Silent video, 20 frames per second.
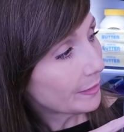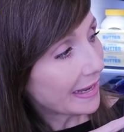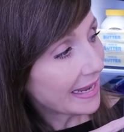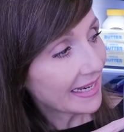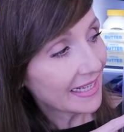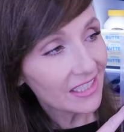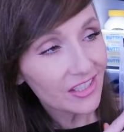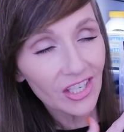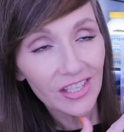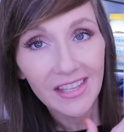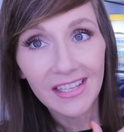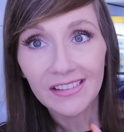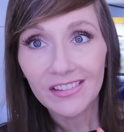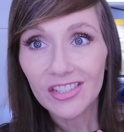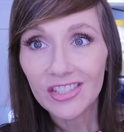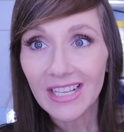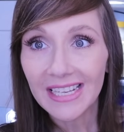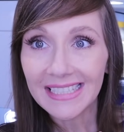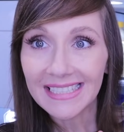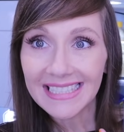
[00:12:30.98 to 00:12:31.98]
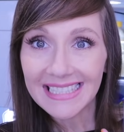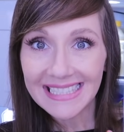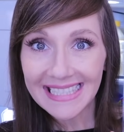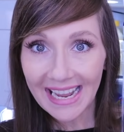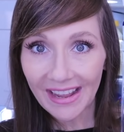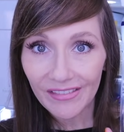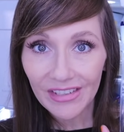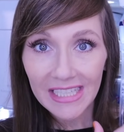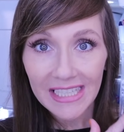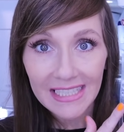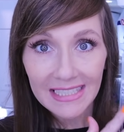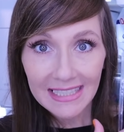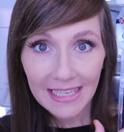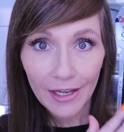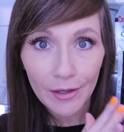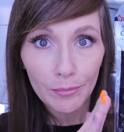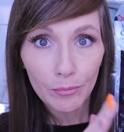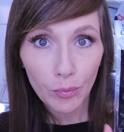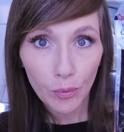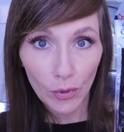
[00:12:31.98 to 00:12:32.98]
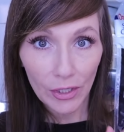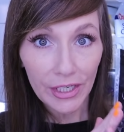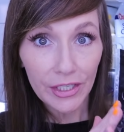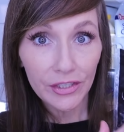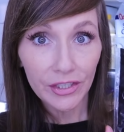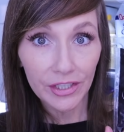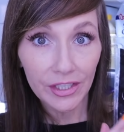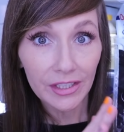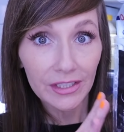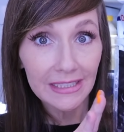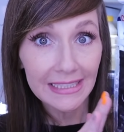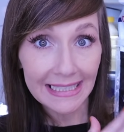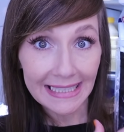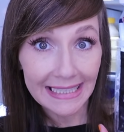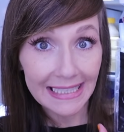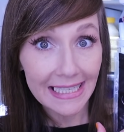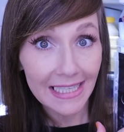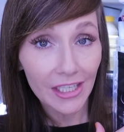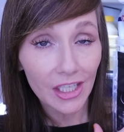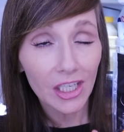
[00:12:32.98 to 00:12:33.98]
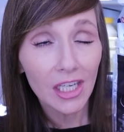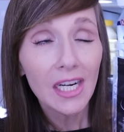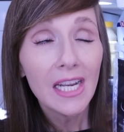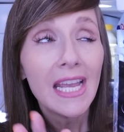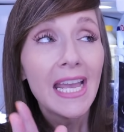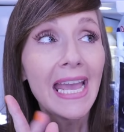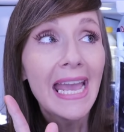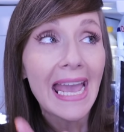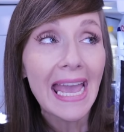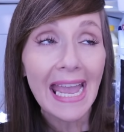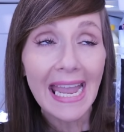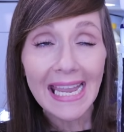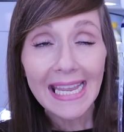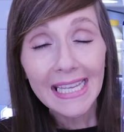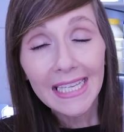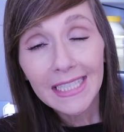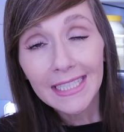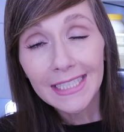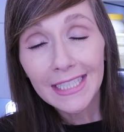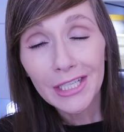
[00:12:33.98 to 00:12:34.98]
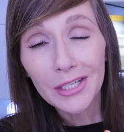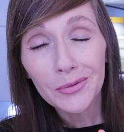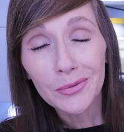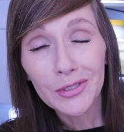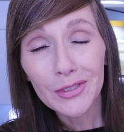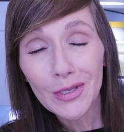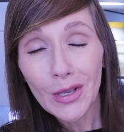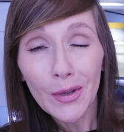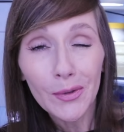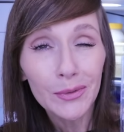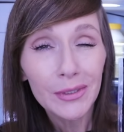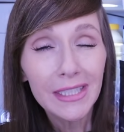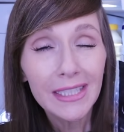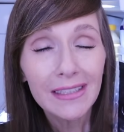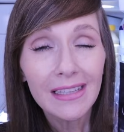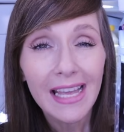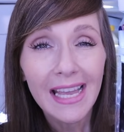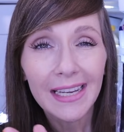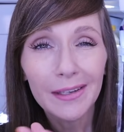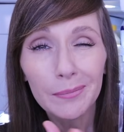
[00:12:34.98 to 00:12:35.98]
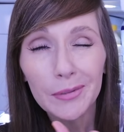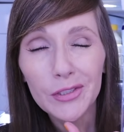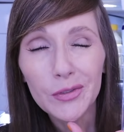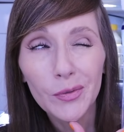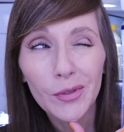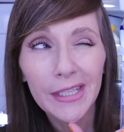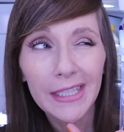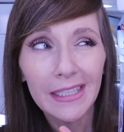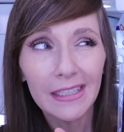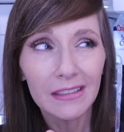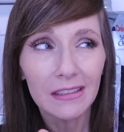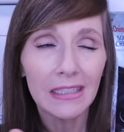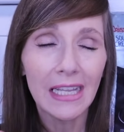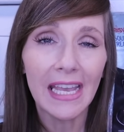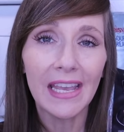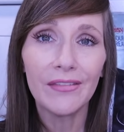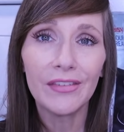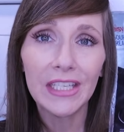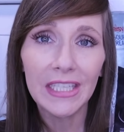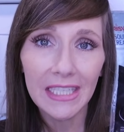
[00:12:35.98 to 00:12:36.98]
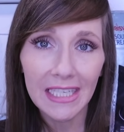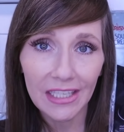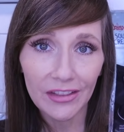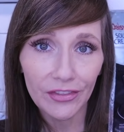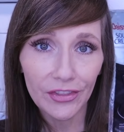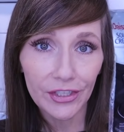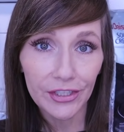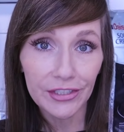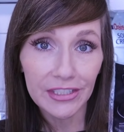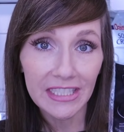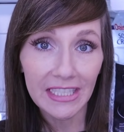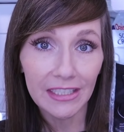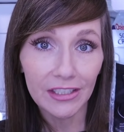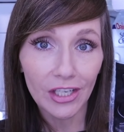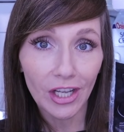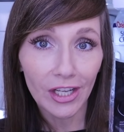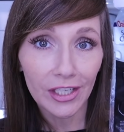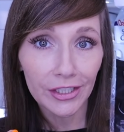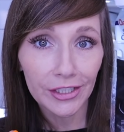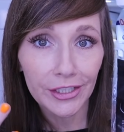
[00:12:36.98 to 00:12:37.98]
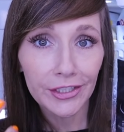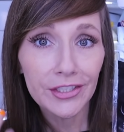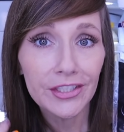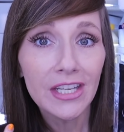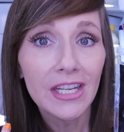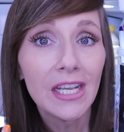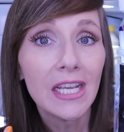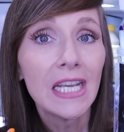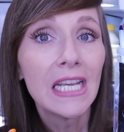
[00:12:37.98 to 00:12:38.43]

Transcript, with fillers: package. I think there's like seventy some pre-cooked in here, and it was only like between eleven and thirteen dollars.